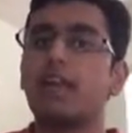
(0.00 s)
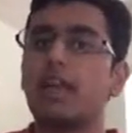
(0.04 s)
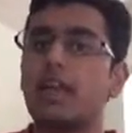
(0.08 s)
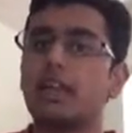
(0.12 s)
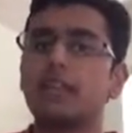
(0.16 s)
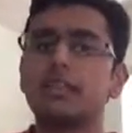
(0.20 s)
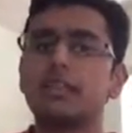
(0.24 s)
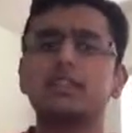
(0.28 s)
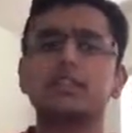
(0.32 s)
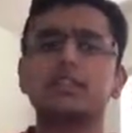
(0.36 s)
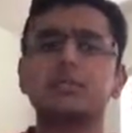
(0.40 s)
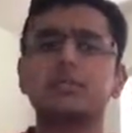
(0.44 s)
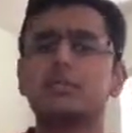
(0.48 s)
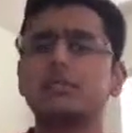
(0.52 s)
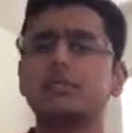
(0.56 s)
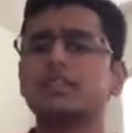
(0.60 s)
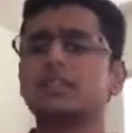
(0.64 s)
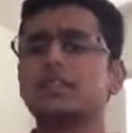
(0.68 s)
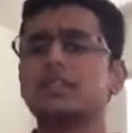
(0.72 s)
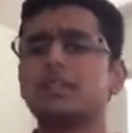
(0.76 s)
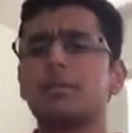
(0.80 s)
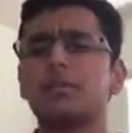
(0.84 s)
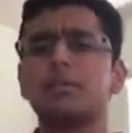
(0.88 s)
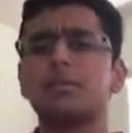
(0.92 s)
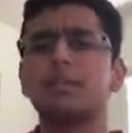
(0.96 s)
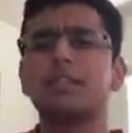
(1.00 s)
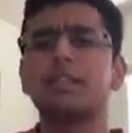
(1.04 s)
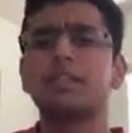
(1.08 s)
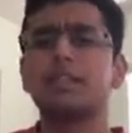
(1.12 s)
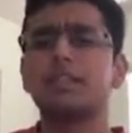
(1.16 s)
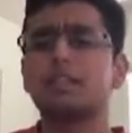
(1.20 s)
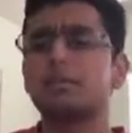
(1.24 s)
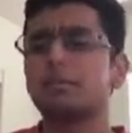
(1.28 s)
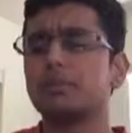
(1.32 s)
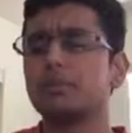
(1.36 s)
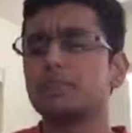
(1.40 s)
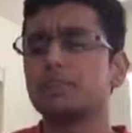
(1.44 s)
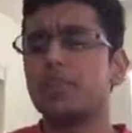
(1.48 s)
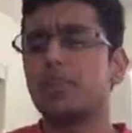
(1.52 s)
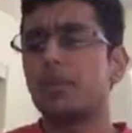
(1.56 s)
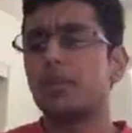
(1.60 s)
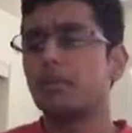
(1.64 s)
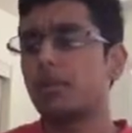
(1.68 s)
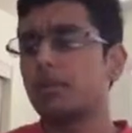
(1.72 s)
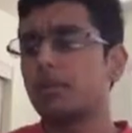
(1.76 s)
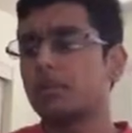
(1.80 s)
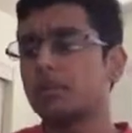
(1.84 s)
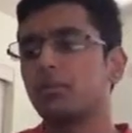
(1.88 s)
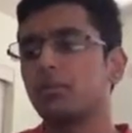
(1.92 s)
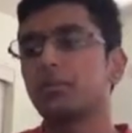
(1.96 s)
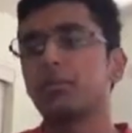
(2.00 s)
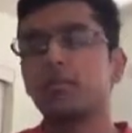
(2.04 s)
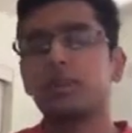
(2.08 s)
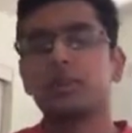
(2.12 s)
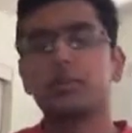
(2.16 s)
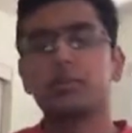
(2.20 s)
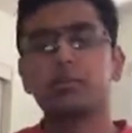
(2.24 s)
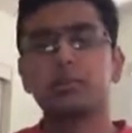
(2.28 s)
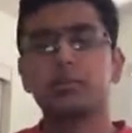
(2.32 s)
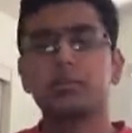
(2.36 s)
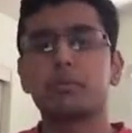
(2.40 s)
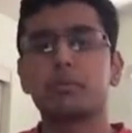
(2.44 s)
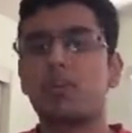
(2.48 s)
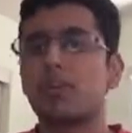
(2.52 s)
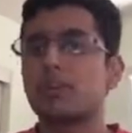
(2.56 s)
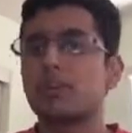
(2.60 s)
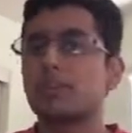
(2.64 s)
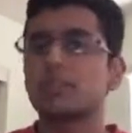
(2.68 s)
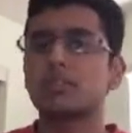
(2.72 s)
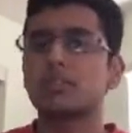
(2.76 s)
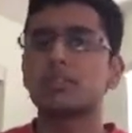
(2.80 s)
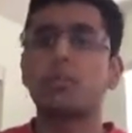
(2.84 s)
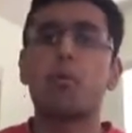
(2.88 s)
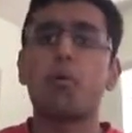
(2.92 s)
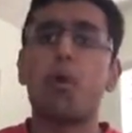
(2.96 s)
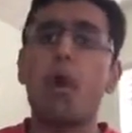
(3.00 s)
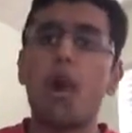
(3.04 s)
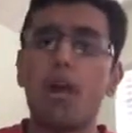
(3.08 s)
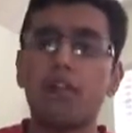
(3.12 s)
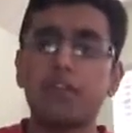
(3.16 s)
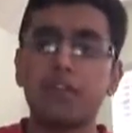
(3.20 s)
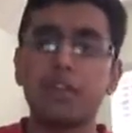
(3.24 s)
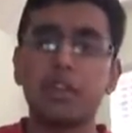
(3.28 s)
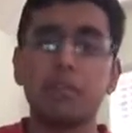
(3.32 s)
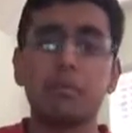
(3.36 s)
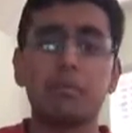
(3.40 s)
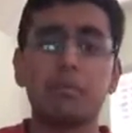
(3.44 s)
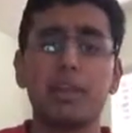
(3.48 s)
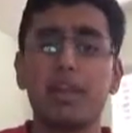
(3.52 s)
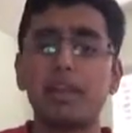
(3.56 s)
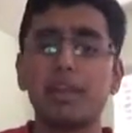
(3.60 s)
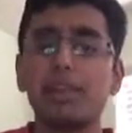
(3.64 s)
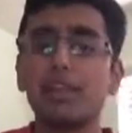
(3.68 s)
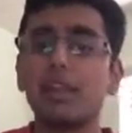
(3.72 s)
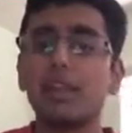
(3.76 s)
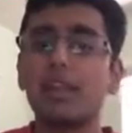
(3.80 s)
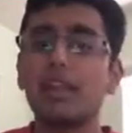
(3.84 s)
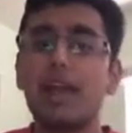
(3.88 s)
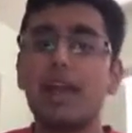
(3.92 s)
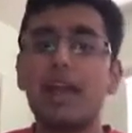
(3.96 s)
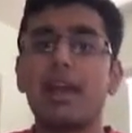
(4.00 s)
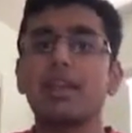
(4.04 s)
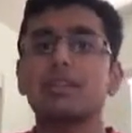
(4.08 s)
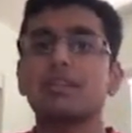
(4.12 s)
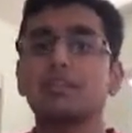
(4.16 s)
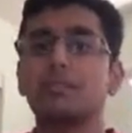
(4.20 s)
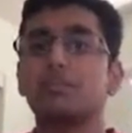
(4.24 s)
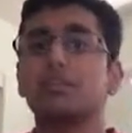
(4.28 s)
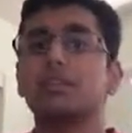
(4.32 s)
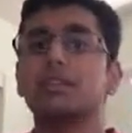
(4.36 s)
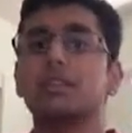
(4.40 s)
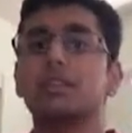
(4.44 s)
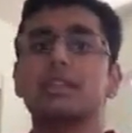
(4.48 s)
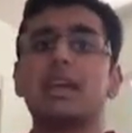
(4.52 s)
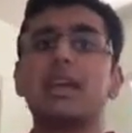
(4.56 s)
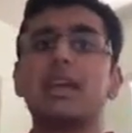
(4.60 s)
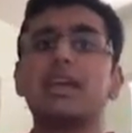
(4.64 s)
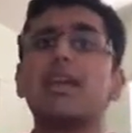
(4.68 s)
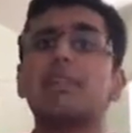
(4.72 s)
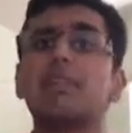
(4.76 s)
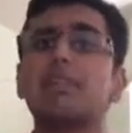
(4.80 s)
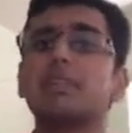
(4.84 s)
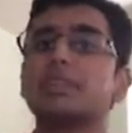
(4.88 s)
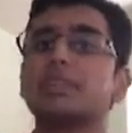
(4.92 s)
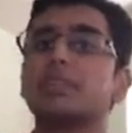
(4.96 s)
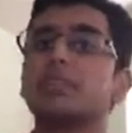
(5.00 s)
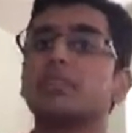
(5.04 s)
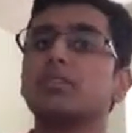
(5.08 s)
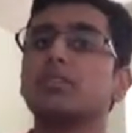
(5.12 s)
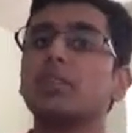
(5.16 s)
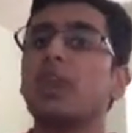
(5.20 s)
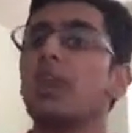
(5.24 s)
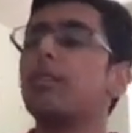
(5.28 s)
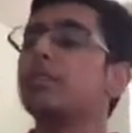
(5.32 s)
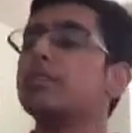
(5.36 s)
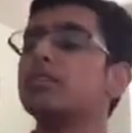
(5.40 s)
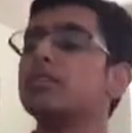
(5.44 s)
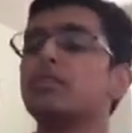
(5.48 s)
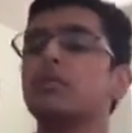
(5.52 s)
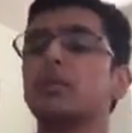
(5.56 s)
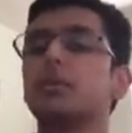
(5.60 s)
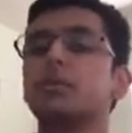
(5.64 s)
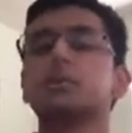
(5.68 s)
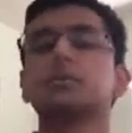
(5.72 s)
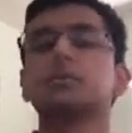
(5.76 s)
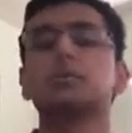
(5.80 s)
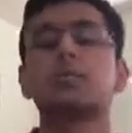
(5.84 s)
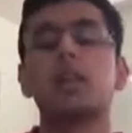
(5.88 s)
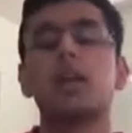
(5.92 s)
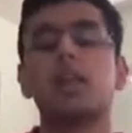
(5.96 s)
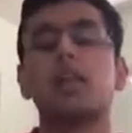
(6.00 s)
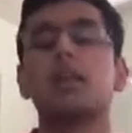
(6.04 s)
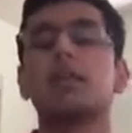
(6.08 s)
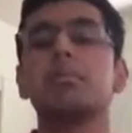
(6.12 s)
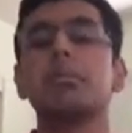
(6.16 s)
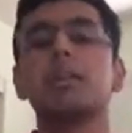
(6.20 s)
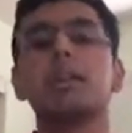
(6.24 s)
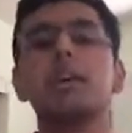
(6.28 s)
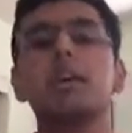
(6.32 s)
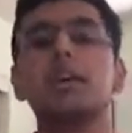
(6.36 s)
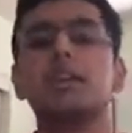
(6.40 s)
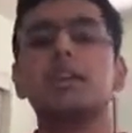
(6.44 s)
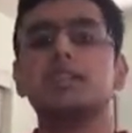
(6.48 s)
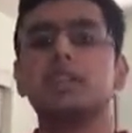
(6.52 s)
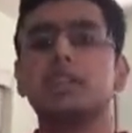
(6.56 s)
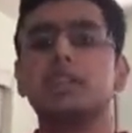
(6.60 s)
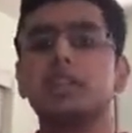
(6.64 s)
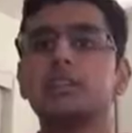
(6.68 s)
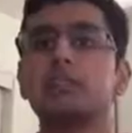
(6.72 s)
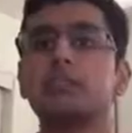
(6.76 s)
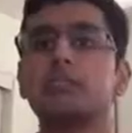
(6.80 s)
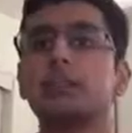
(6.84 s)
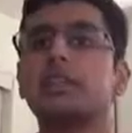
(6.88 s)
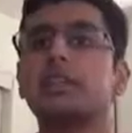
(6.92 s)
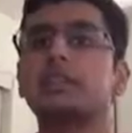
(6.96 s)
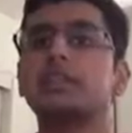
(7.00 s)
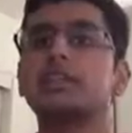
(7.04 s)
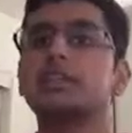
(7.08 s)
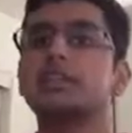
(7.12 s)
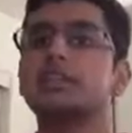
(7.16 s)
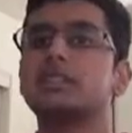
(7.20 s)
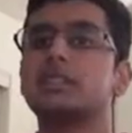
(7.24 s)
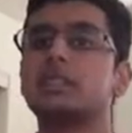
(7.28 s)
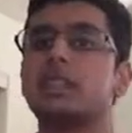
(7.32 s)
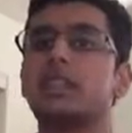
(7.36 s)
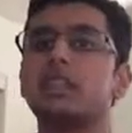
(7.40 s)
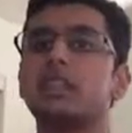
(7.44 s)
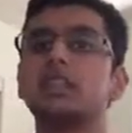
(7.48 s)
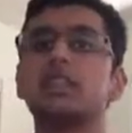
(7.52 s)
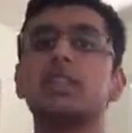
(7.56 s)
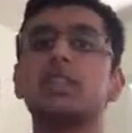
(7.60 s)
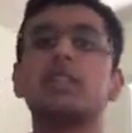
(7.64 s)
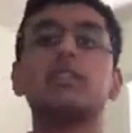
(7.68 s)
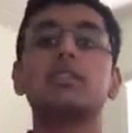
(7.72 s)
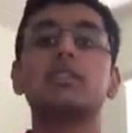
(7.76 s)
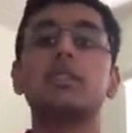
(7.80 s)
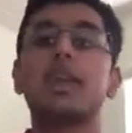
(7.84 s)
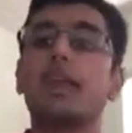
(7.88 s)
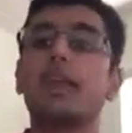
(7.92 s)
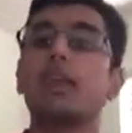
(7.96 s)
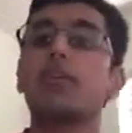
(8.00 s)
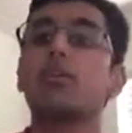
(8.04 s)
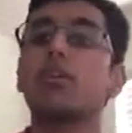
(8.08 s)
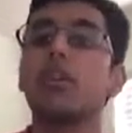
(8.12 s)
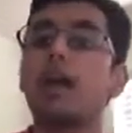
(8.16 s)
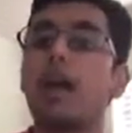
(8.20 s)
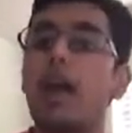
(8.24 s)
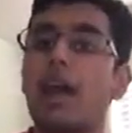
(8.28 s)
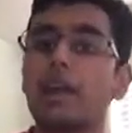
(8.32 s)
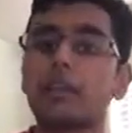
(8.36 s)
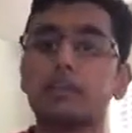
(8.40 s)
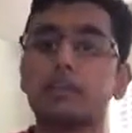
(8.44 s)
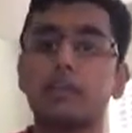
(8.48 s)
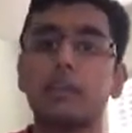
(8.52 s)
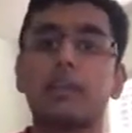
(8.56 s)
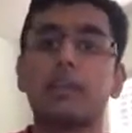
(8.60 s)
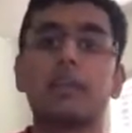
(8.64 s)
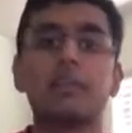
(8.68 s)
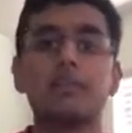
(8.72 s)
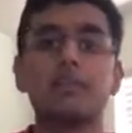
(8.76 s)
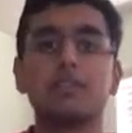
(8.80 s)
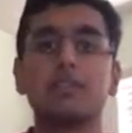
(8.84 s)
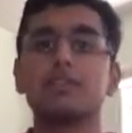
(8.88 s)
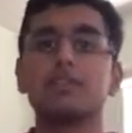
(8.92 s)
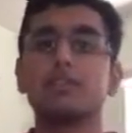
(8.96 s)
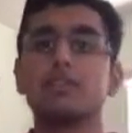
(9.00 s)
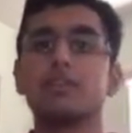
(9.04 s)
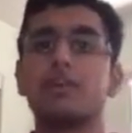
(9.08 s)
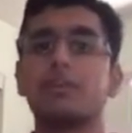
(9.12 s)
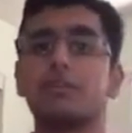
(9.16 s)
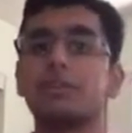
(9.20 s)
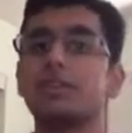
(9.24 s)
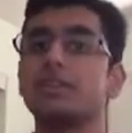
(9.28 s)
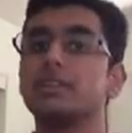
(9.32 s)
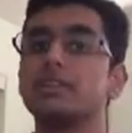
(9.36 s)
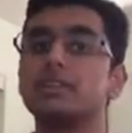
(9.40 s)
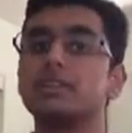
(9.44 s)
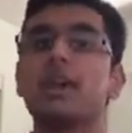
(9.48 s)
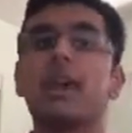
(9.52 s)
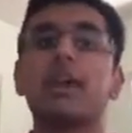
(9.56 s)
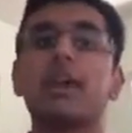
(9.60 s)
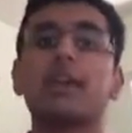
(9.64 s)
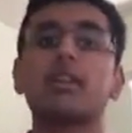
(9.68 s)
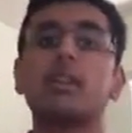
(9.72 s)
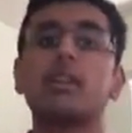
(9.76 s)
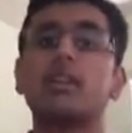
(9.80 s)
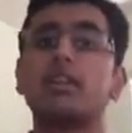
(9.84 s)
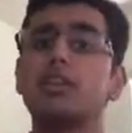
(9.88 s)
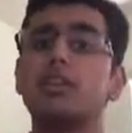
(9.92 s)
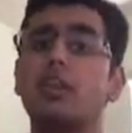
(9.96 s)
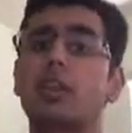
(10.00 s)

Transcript: And this has been something that's been said about the Blair Witch Project so often, but I think it has to be said every single time this film is brought up, just because it's such an integral aspect of this film, is that,